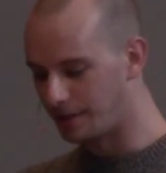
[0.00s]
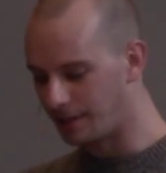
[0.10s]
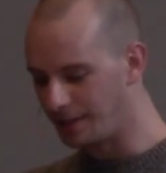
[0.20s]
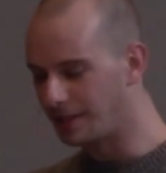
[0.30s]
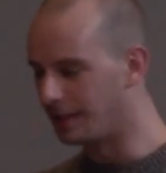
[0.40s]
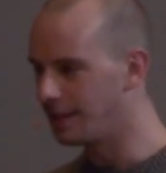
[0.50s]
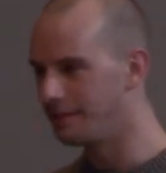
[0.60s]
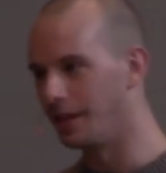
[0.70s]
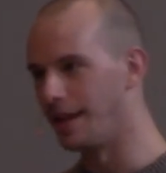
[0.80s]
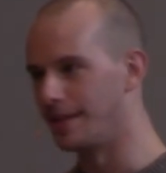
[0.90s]
We need to
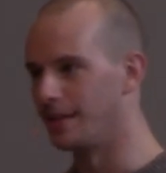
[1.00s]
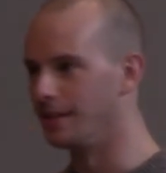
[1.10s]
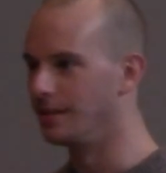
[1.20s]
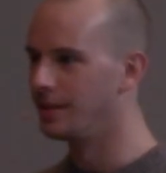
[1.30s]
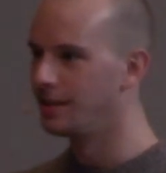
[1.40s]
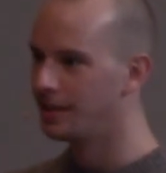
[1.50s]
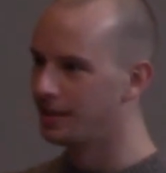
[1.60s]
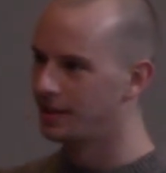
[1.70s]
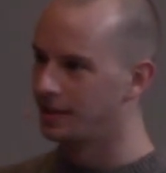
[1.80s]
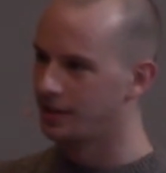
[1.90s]
live like it.
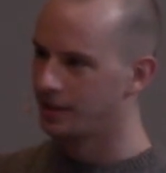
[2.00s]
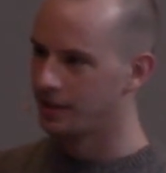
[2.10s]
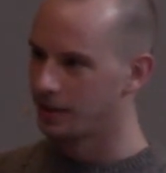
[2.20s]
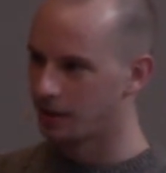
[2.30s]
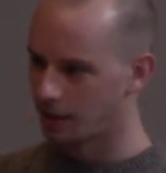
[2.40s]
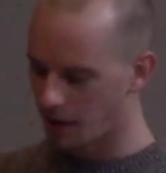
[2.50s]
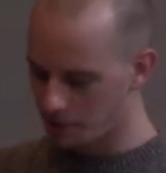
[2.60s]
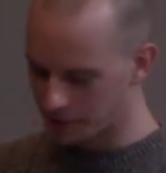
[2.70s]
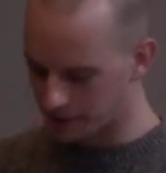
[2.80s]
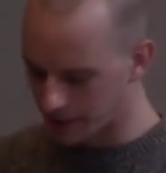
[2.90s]
I
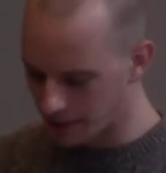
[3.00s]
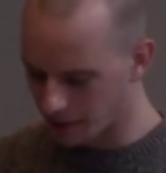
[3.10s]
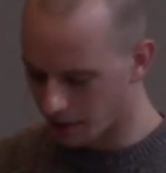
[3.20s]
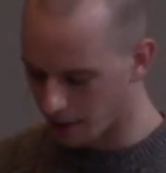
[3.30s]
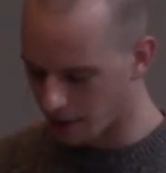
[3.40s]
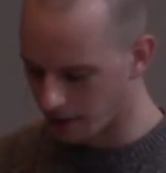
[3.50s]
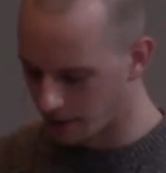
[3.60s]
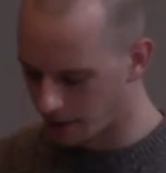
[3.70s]
always say our